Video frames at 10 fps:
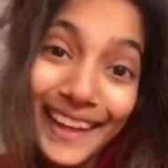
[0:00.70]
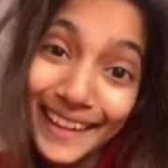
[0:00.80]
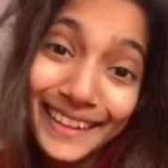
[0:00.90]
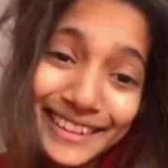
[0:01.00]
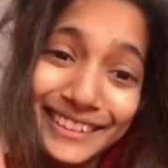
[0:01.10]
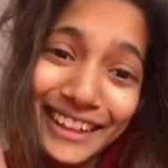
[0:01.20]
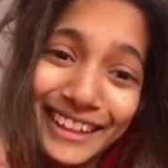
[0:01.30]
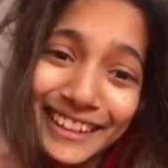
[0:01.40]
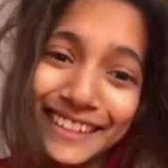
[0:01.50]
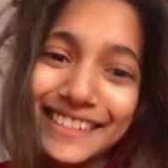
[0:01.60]
Hey you
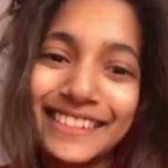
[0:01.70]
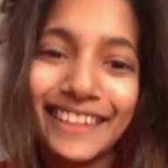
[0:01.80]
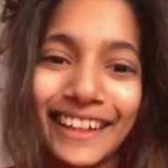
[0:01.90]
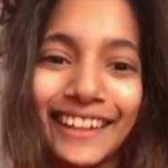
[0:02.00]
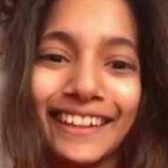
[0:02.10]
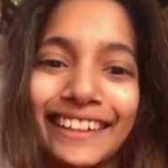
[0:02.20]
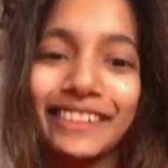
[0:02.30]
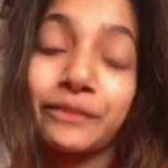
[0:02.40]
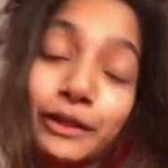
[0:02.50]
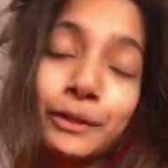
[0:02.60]
guys,
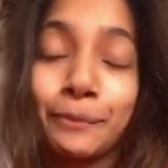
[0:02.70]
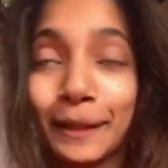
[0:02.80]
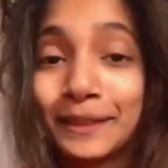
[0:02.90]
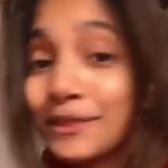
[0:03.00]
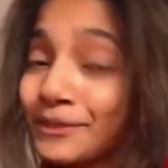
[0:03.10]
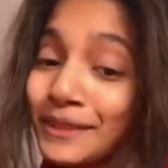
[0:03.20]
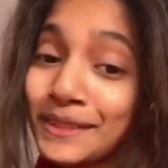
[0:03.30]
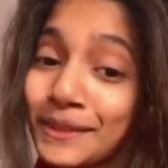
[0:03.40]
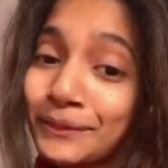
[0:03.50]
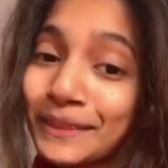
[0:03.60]
welcome back to
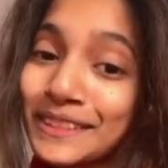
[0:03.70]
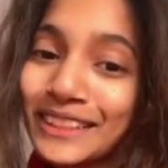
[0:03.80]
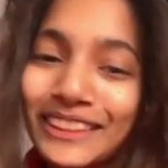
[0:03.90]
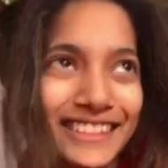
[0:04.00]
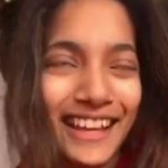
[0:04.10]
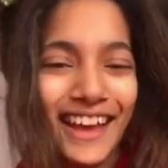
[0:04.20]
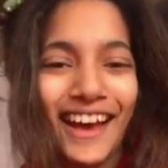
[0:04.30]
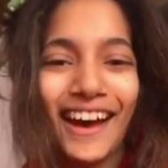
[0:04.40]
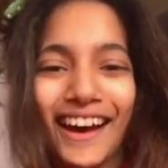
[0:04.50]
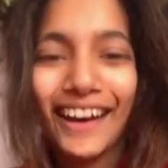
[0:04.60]
Pins and Whiskers.
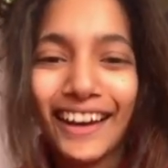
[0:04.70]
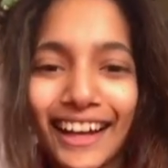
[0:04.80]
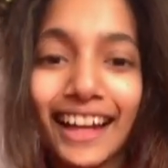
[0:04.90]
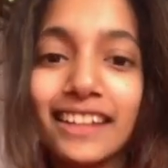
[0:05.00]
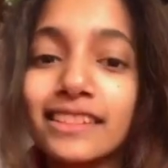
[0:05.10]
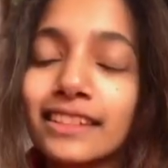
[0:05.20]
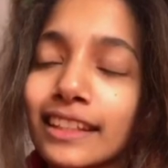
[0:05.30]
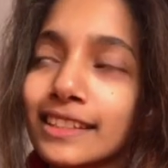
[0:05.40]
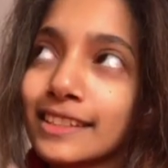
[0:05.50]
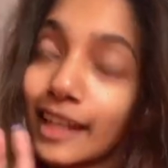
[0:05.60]

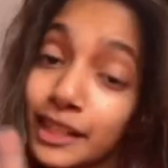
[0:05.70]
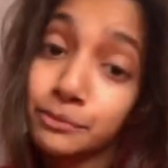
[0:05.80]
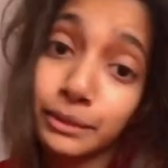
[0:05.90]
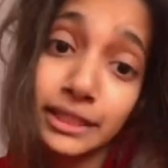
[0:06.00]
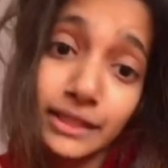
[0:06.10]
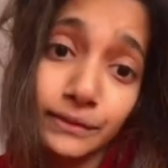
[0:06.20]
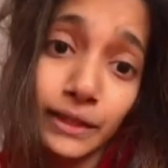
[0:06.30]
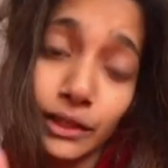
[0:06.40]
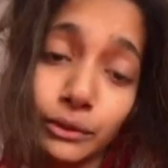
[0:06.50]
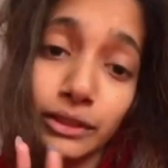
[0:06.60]
Since I split this
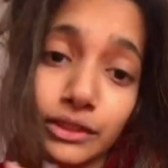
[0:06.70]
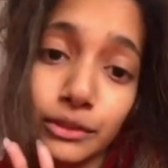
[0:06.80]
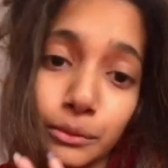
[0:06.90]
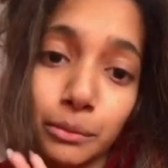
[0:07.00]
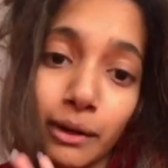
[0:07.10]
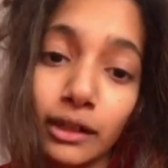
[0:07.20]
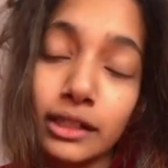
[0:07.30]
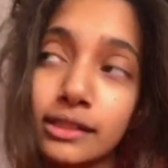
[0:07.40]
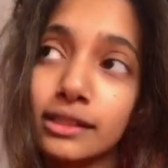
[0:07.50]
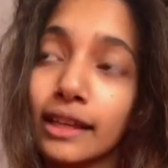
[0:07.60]
video into two
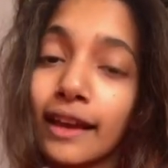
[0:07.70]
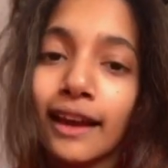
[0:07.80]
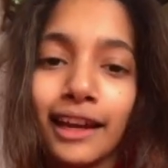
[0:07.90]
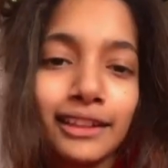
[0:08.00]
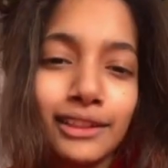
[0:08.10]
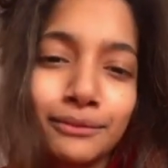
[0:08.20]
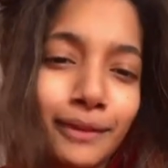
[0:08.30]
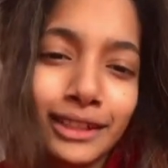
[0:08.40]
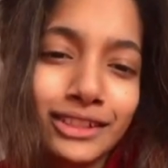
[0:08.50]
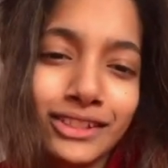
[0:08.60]
parts, I didn't
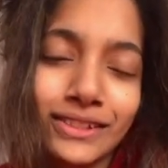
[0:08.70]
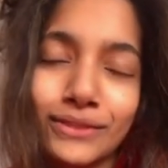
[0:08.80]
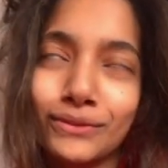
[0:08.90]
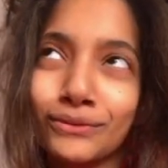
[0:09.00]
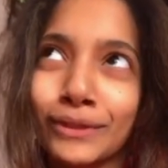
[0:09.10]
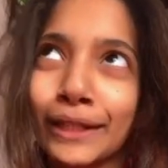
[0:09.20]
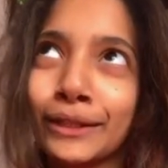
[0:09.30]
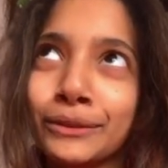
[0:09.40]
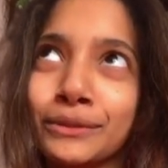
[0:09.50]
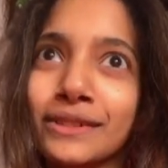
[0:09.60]
want to just
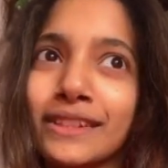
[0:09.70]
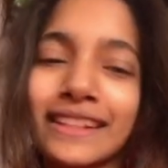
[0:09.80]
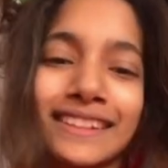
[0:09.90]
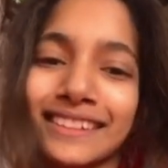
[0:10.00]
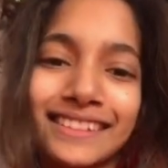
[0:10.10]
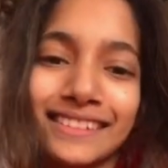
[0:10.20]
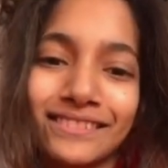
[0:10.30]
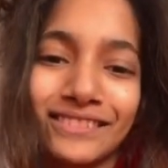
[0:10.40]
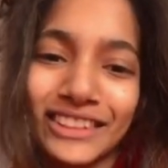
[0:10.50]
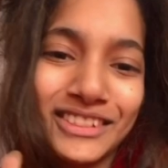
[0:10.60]
reuse the
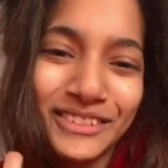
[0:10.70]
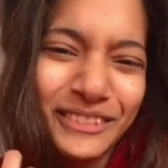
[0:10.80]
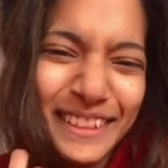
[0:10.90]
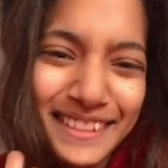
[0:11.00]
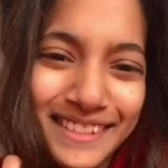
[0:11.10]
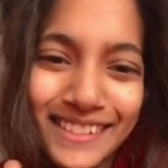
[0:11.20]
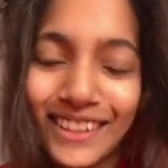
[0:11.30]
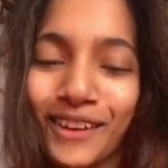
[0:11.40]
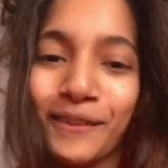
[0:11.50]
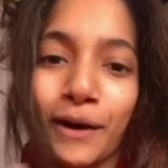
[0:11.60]
first one,
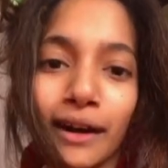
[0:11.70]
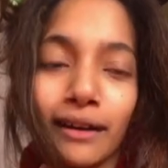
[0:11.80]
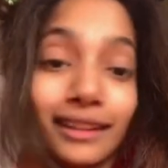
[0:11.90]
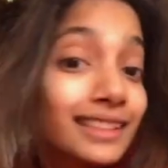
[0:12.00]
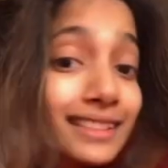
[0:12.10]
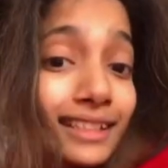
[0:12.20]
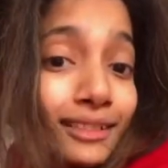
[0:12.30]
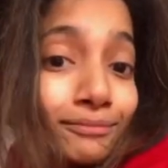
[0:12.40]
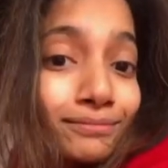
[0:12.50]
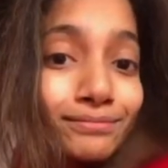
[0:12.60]
so this is
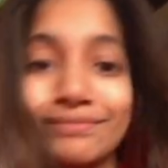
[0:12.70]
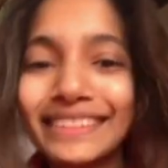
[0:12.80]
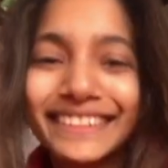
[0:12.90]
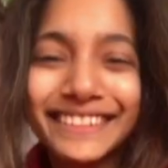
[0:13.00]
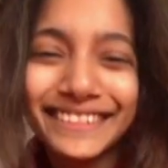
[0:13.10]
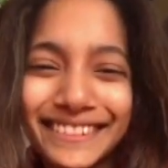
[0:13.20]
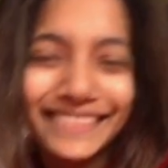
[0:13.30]
it.